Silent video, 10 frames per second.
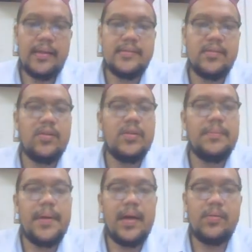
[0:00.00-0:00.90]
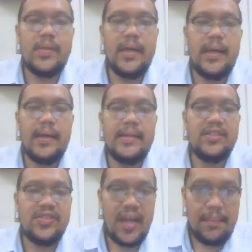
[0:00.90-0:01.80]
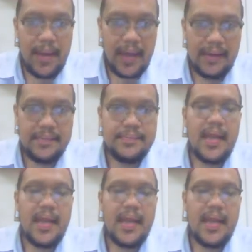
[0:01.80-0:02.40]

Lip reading: It's all about the chairman